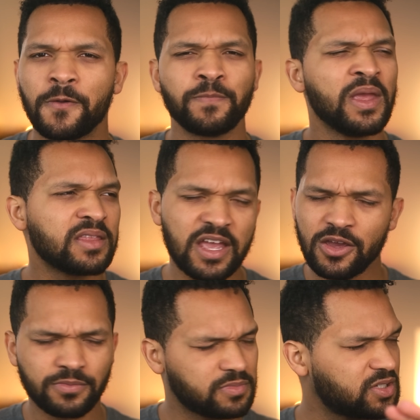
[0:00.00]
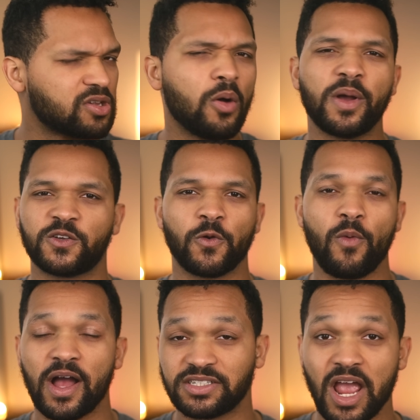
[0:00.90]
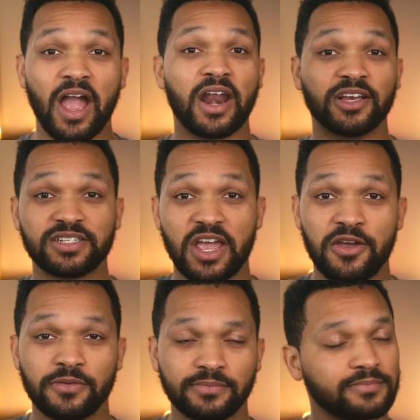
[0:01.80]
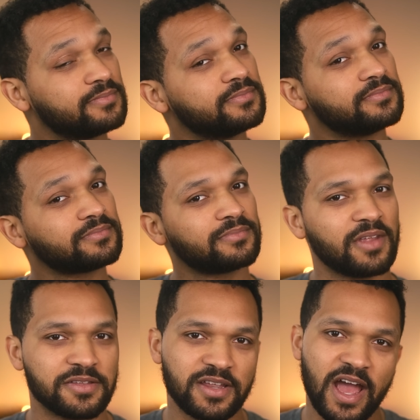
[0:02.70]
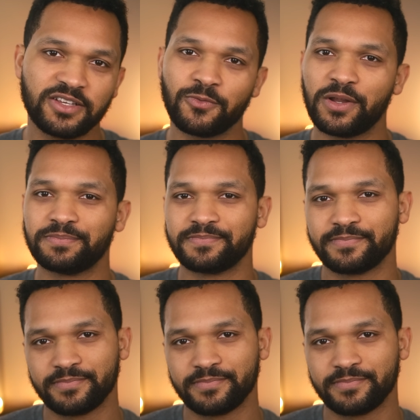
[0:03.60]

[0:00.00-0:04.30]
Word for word: Thank you so much for watching, and I'll see you in the next one.